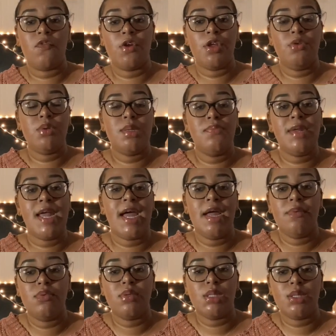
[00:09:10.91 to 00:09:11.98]
for you to be
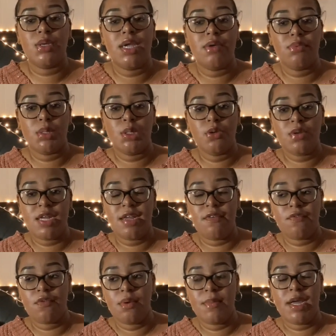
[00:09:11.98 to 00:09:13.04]
able to get what you need
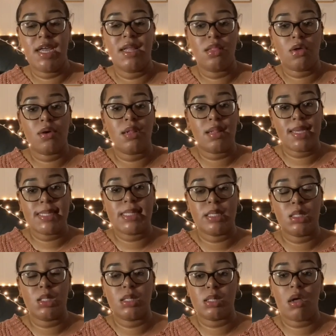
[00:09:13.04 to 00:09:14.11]
from it and learn a lesson
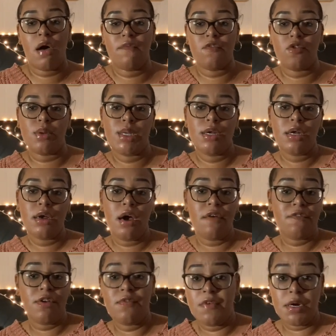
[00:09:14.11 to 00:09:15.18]
just off of a
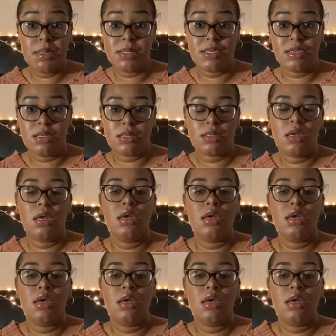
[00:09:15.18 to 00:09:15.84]
few verses.